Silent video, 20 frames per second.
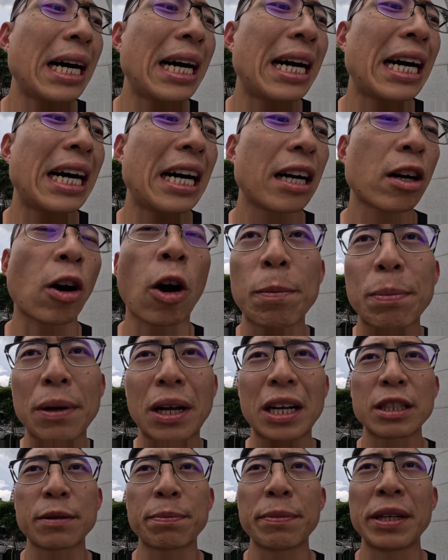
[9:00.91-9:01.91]
Carte
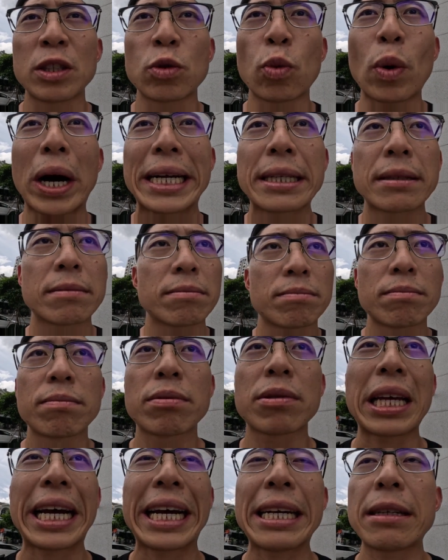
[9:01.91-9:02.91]
blanche means white
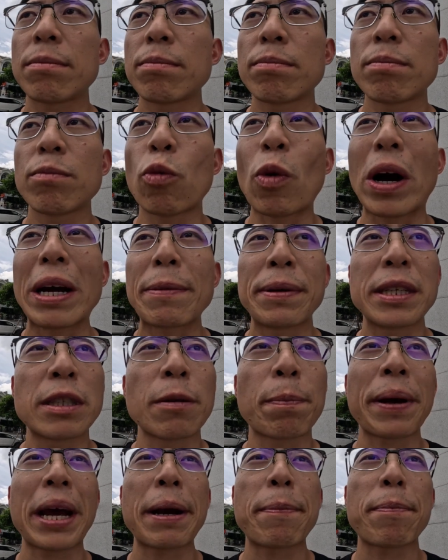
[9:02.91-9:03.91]
slate, white
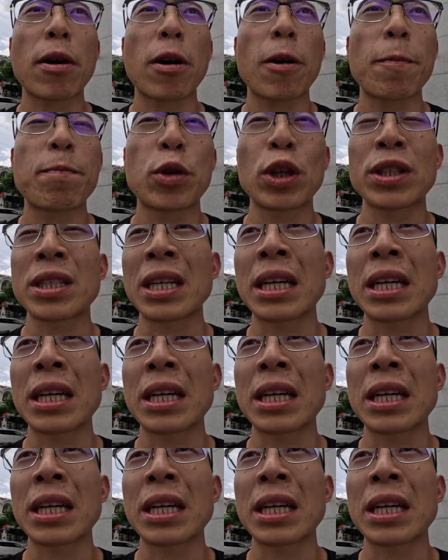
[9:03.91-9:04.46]
piece of paper, so